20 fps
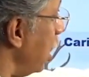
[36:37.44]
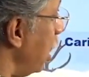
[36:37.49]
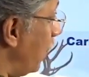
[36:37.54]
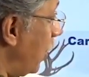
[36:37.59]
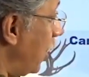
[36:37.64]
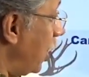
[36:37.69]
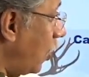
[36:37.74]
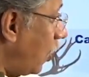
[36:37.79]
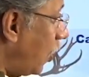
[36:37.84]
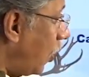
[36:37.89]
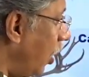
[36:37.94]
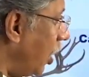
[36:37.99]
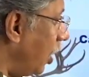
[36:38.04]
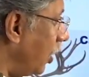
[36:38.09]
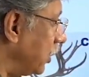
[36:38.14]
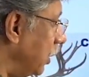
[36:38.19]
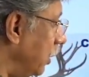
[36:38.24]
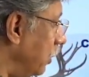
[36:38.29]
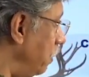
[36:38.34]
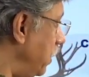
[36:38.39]
While all
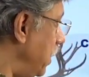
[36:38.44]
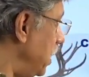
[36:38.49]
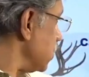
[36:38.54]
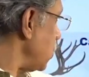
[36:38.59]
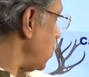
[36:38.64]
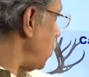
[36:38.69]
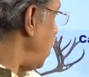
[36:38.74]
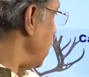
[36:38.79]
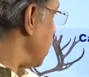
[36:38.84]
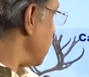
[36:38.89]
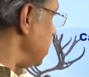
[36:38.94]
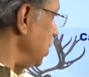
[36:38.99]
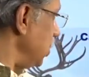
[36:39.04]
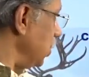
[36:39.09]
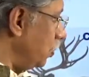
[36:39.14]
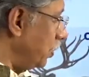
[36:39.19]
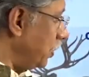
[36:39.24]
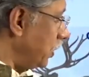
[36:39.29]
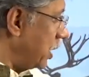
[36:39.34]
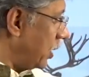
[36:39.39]
of them, musk oxen,
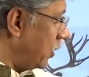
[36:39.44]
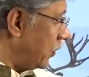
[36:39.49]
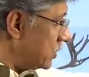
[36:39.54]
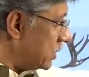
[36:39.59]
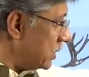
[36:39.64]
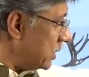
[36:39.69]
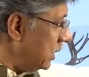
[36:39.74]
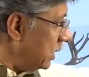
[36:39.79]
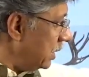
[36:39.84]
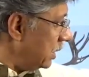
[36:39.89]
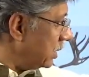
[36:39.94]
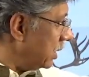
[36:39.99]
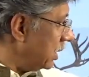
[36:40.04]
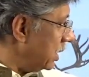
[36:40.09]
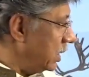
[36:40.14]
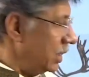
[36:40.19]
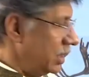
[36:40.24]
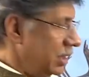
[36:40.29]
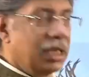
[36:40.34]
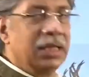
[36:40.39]
you may have seen
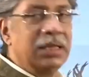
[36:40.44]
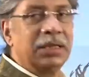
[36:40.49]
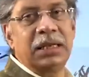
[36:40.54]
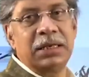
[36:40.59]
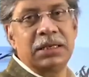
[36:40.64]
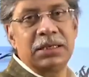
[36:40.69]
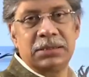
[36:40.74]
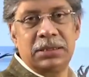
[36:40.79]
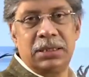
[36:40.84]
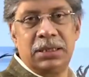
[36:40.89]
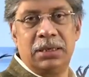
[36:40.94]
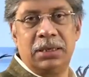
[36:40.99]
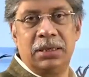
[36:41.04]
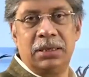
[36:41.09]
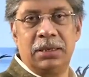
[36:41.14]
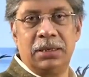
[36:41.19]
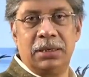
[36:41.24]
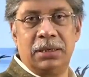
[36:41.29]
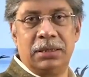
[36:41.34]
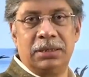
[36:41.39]
it. That is
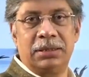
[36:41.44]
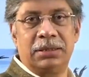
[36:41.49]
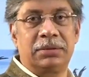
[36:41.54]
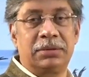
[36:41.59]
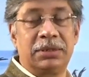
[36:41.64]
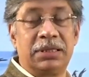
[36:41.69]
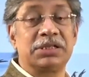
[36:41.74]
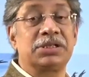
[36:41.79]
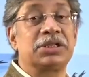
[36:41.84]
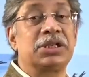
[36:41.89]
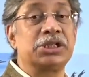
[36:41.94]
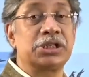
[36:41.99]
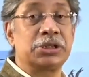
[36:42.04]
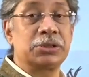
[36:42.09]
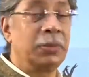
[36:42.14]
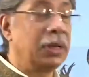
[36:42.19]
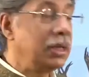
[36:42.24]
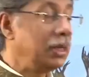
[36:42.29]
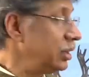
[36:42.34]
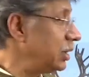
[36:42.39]
that's the
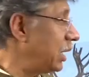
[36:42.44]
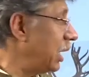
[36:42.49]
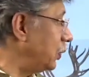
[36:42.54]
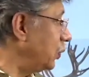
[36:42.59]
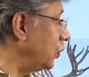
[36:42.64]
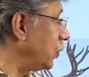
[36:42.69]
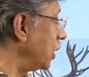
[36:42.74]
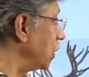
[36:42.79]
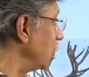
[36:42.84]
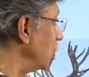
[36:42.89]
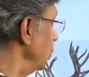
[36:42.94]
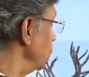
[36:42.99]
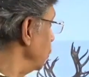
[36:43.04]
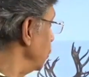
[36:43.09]
smell that you can go